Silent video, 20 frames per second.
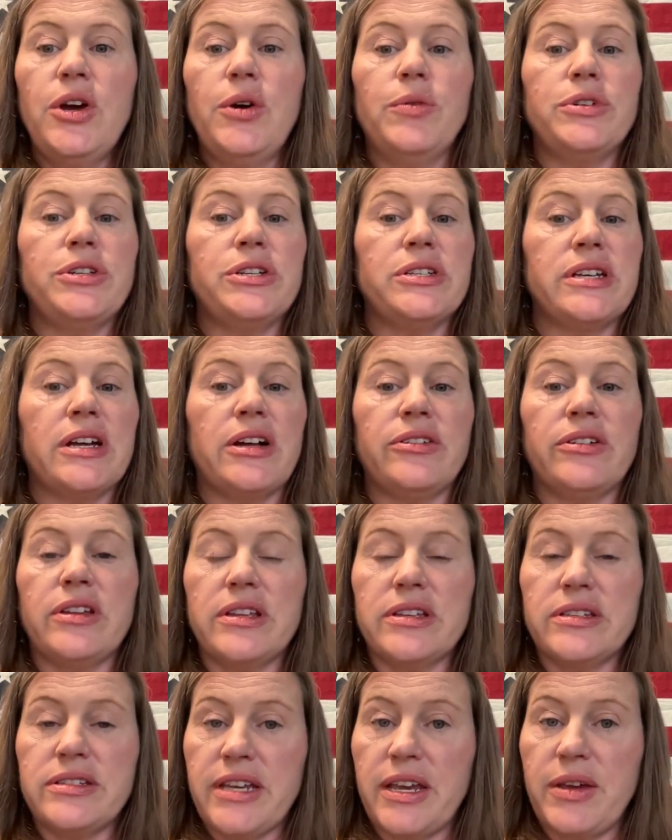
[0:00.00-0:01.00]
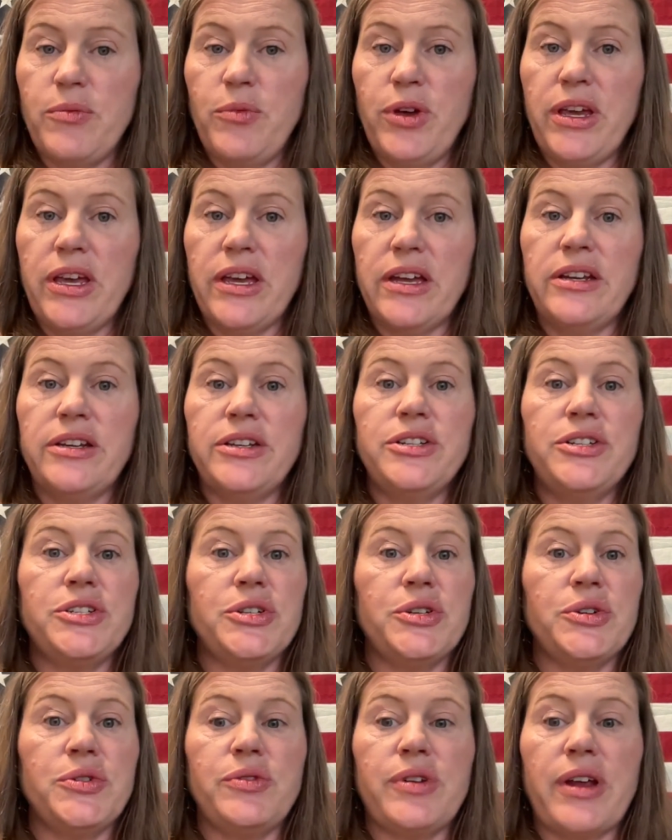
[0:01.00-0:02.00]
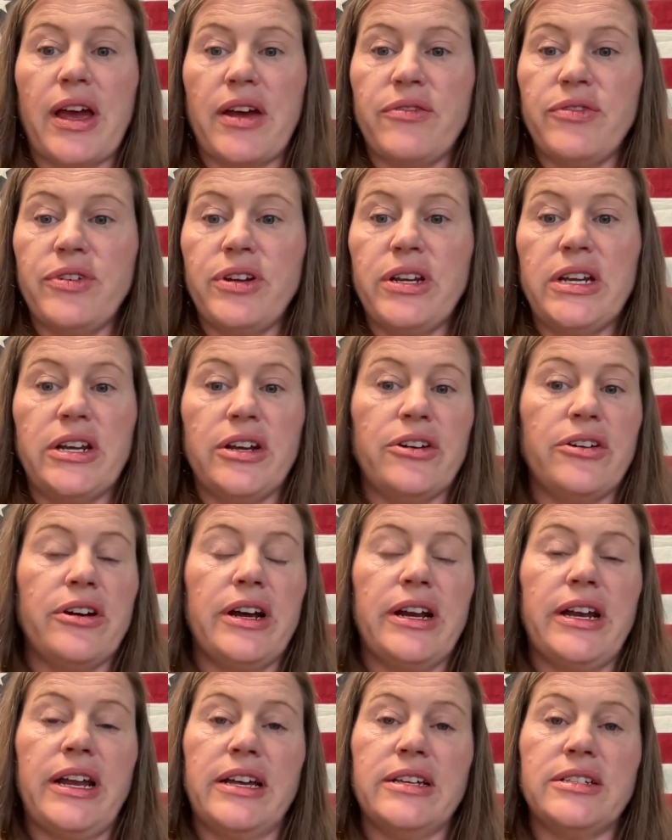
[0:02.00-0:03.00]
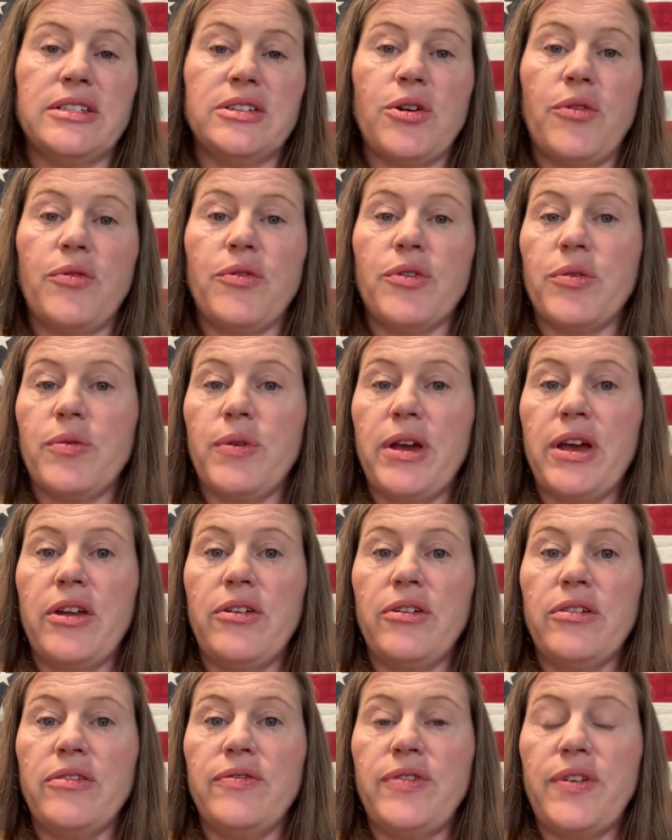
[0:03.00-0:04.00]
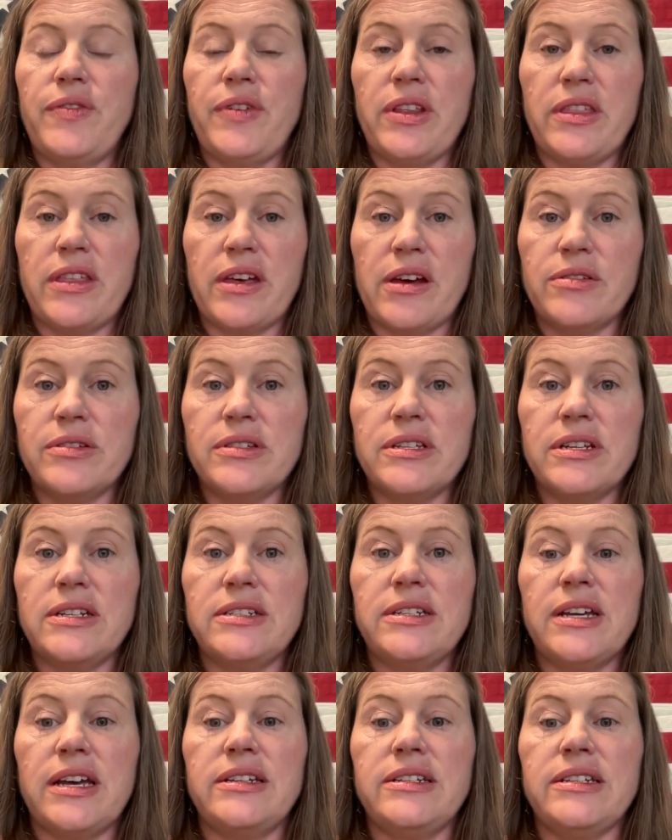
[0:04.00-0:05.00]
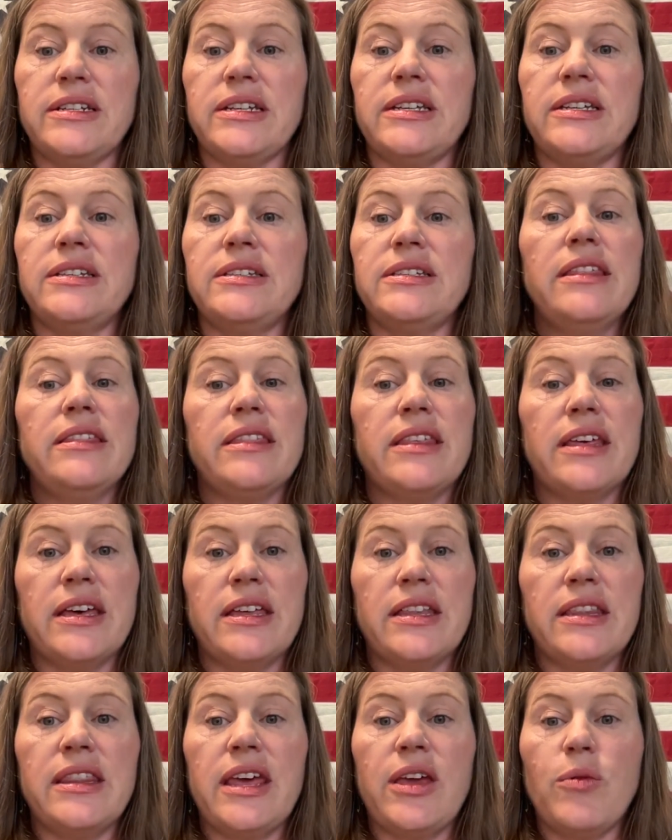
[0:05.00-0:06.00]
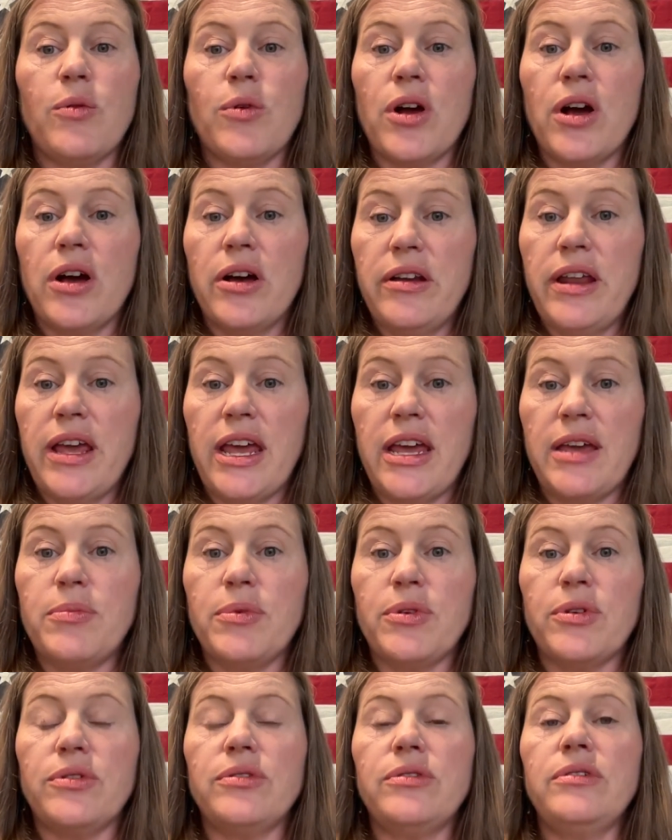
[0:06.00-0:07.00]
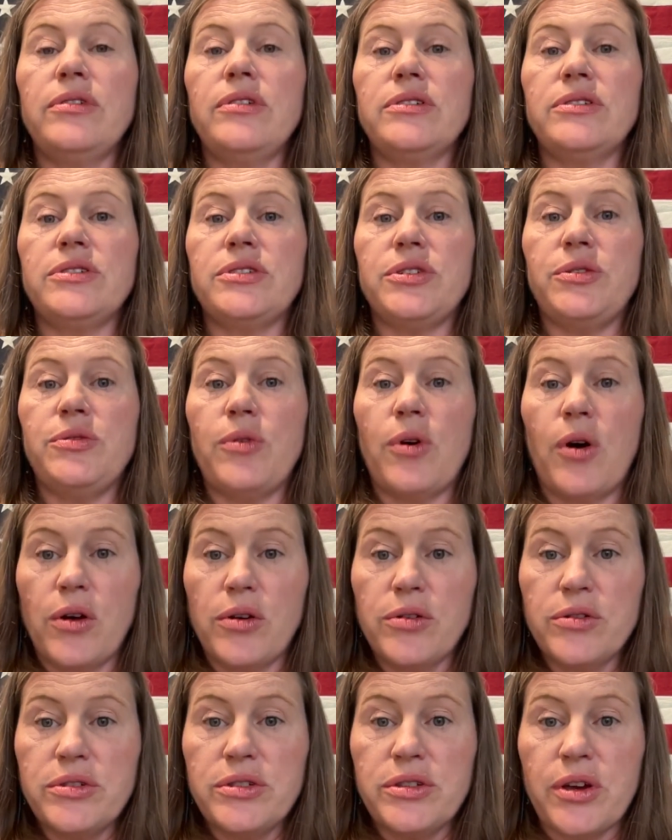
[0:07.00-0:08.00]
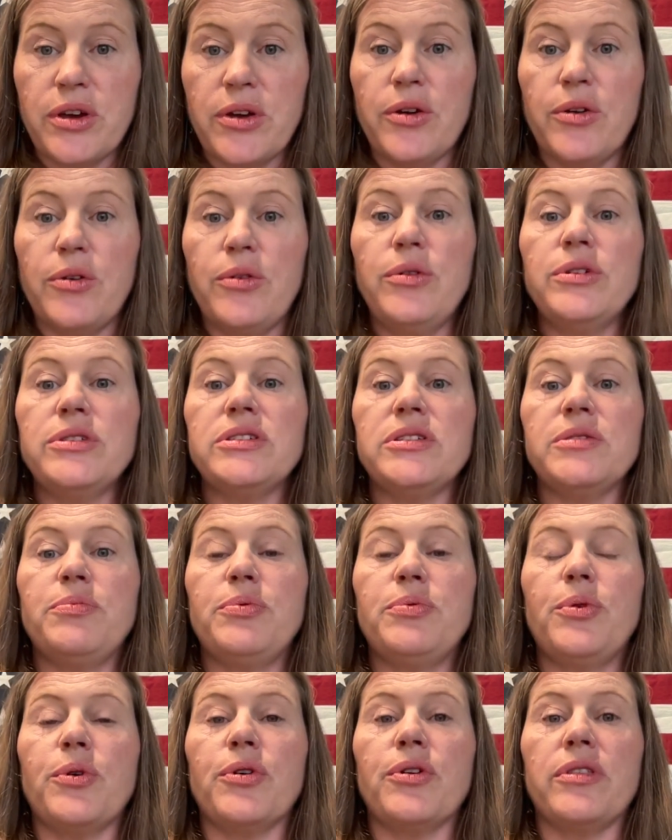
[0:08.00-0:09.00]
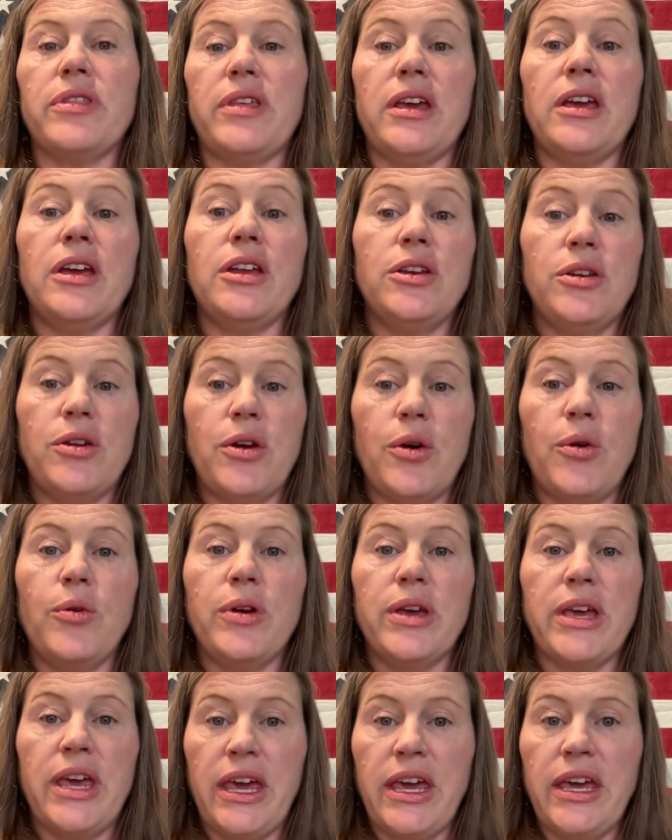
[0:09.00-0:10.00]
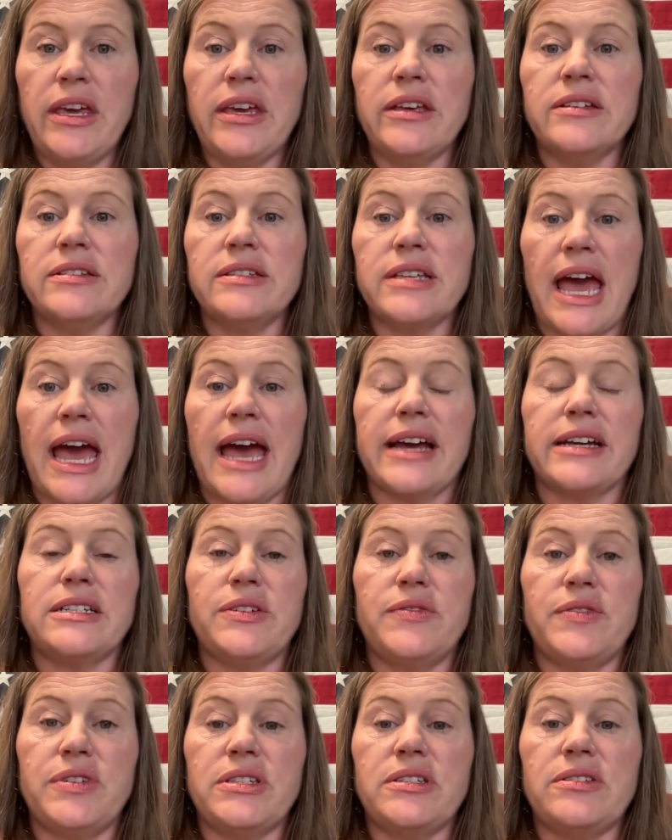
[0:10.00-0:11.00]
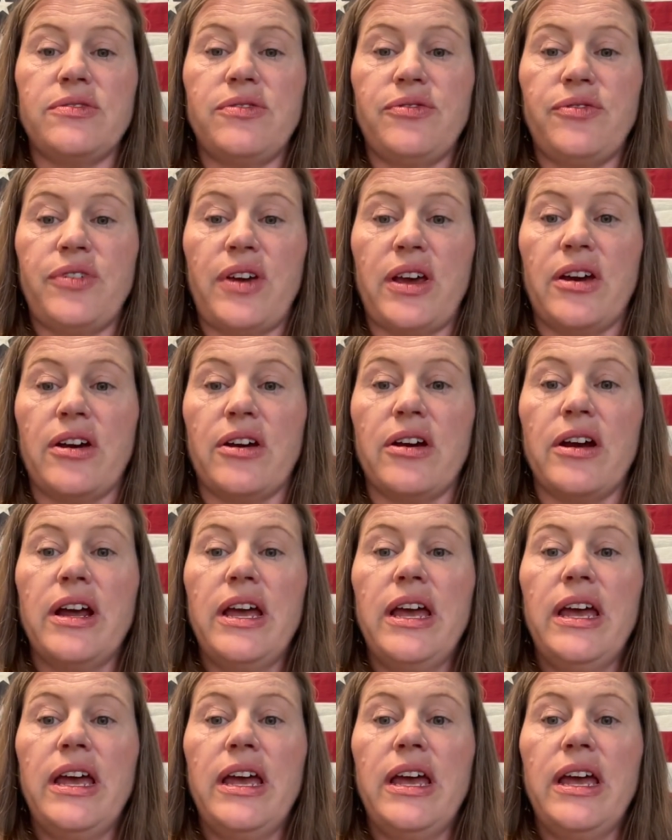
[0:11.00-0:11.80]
which is held in the same weekend in June every year and has over 350,000 attendees, that they were unable to also support the No Kings activist fair.